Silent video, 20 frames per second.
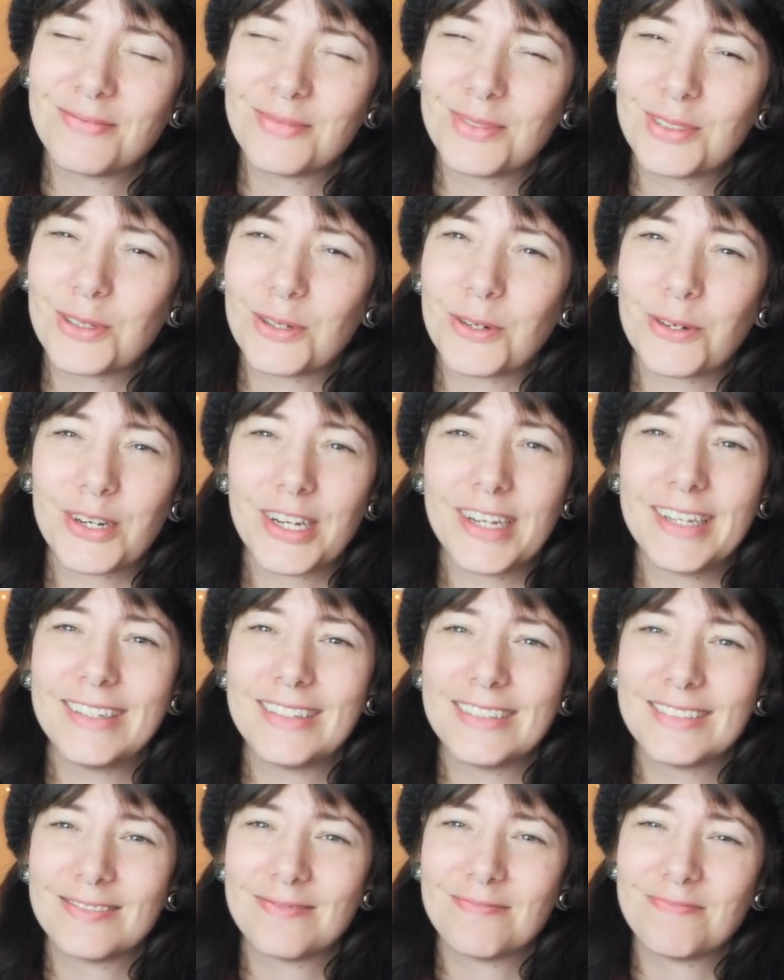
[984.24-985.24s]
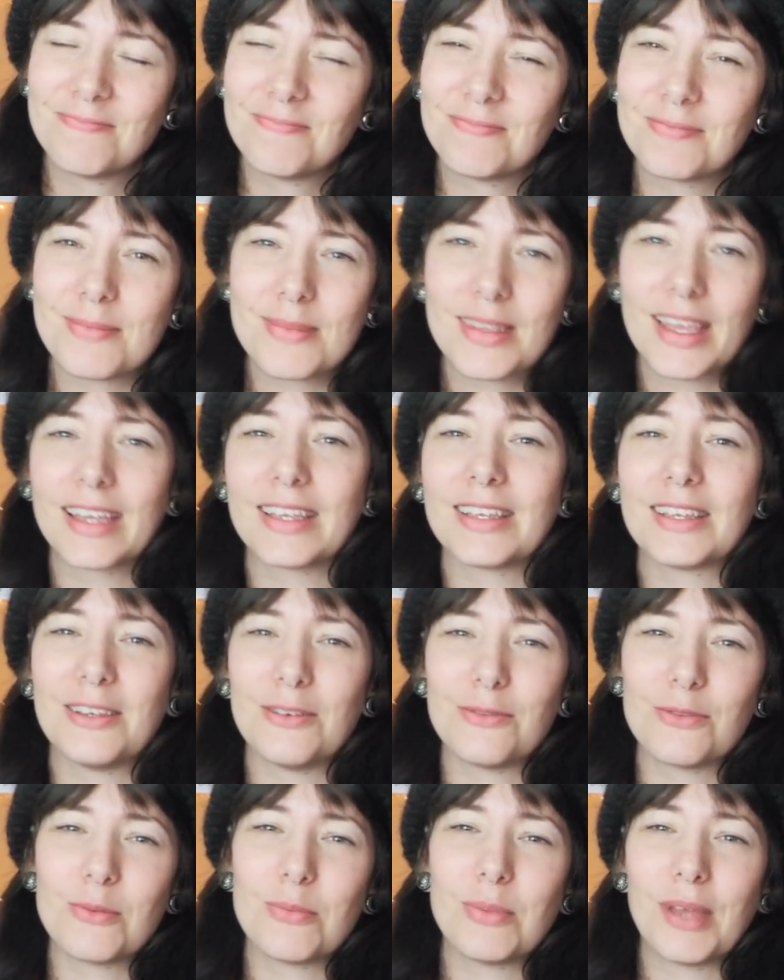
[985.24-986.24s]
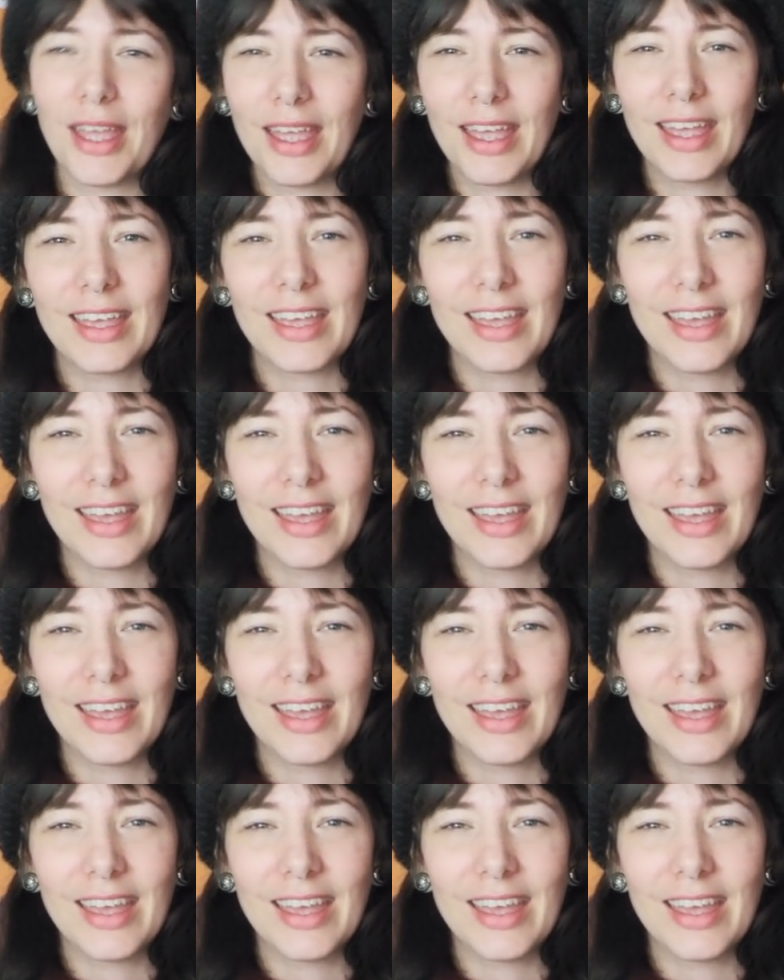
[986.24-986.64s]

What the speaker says: Sorry. Thank you for being